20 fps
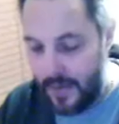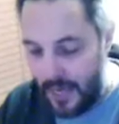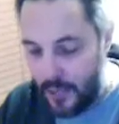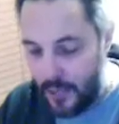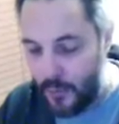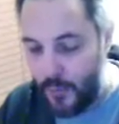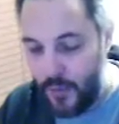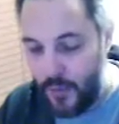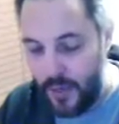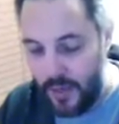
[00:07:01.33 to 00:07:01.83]

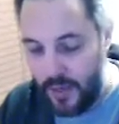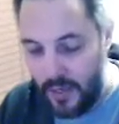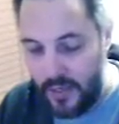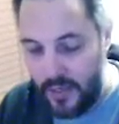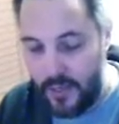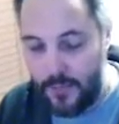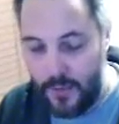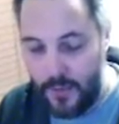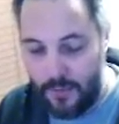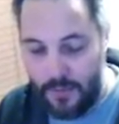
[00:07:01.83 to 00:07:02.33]
That's what it
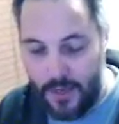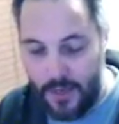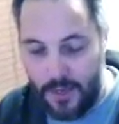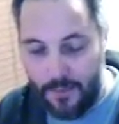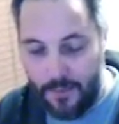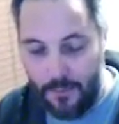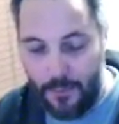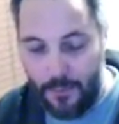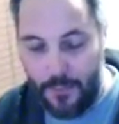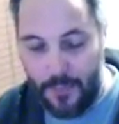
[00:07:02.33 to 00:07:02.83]
is with
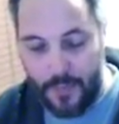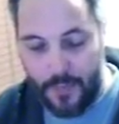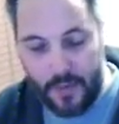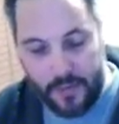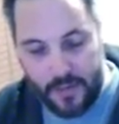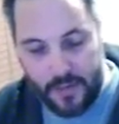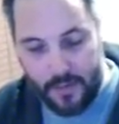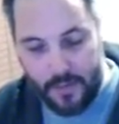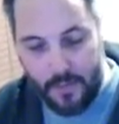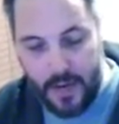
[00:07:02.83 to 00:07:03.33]
me.
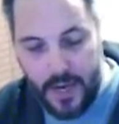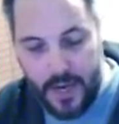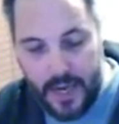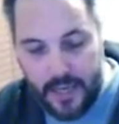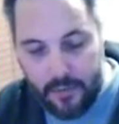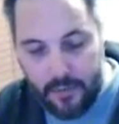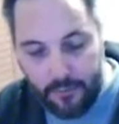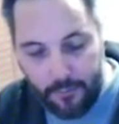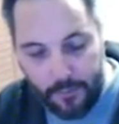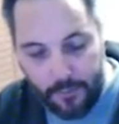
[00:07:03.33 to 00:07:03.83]
To
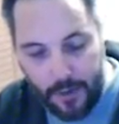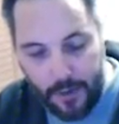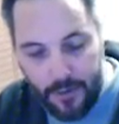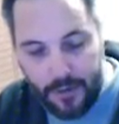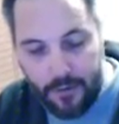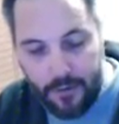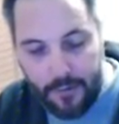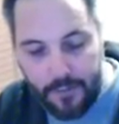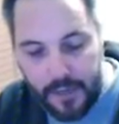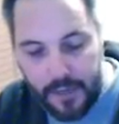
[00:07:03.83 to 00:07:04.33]
me, it's
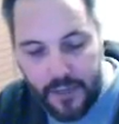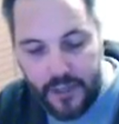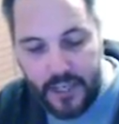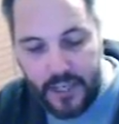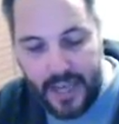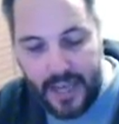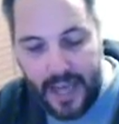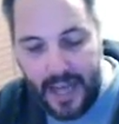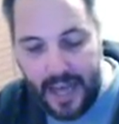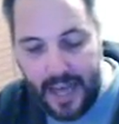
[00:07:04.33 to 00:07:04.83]
very
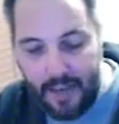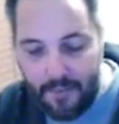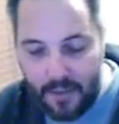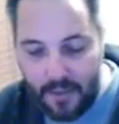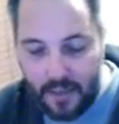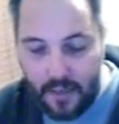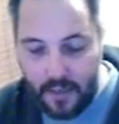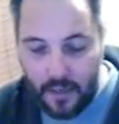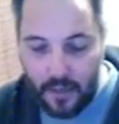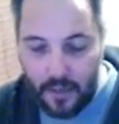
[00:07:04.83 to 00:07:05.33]
refreshing to
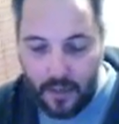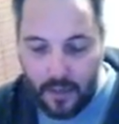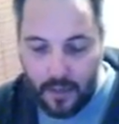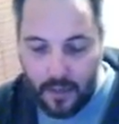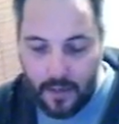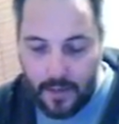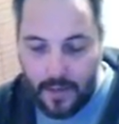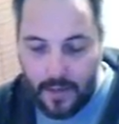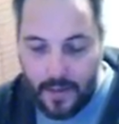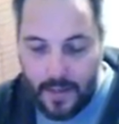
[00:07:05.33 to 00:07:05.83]
have it.
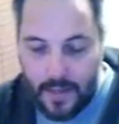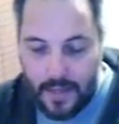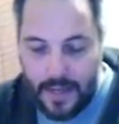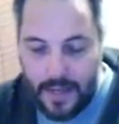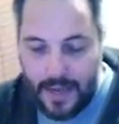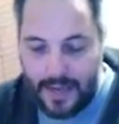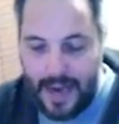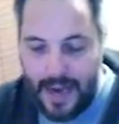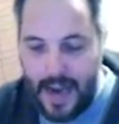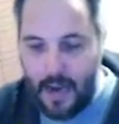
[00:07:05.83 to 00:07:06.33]

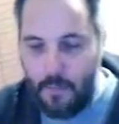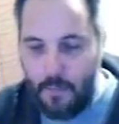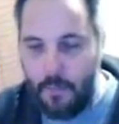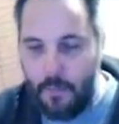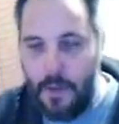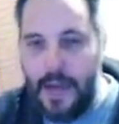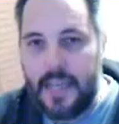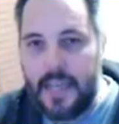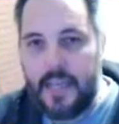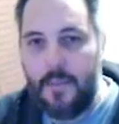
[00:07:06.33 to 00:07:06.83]
It kind
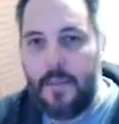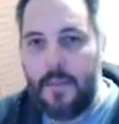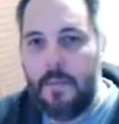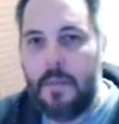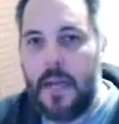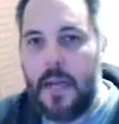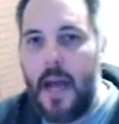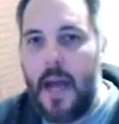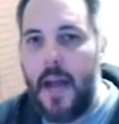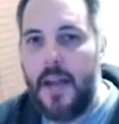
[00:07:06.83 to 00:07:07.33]
of breaks up
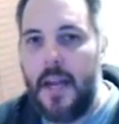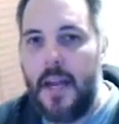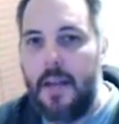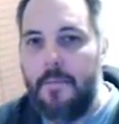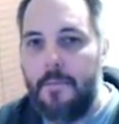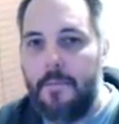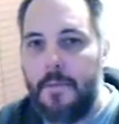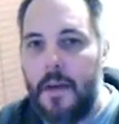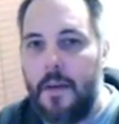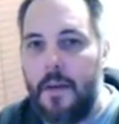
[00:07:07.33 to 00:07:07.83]
the
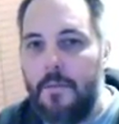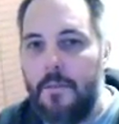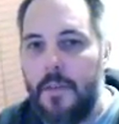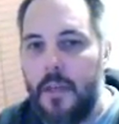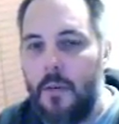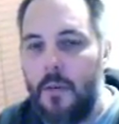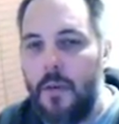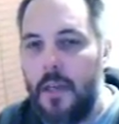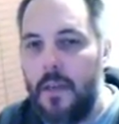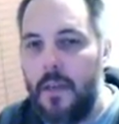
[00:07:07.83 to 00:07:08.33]
monotony
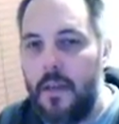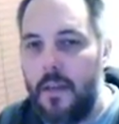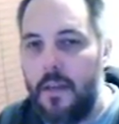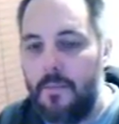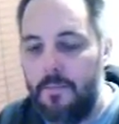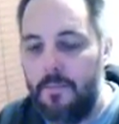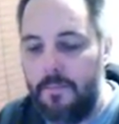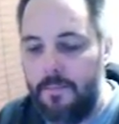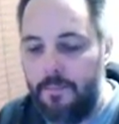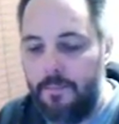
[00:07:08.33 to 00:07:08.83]
of doing
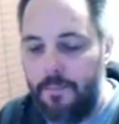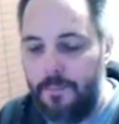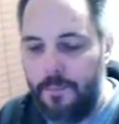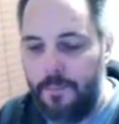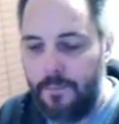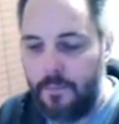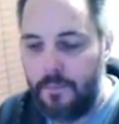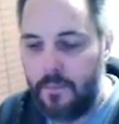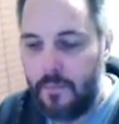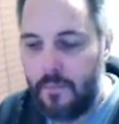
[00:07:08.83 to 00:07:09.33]

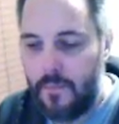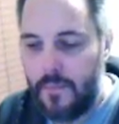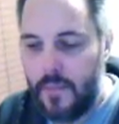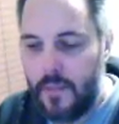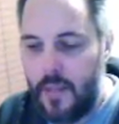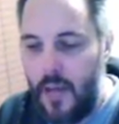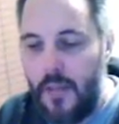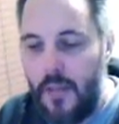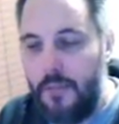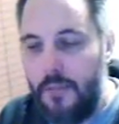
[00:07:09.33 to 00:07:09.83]

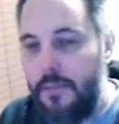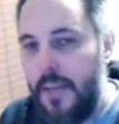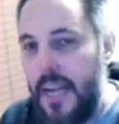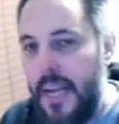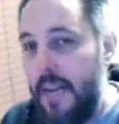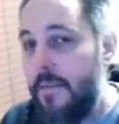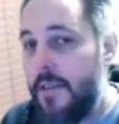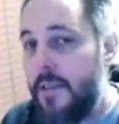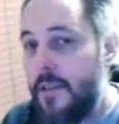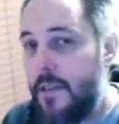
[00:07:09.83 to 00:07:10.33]
other
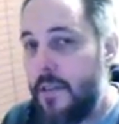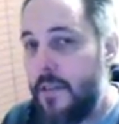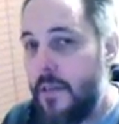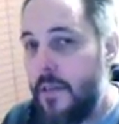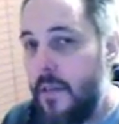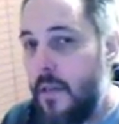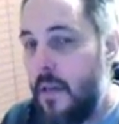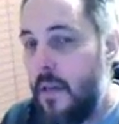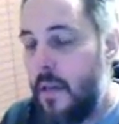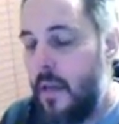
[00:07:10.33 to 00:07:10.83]
flavors.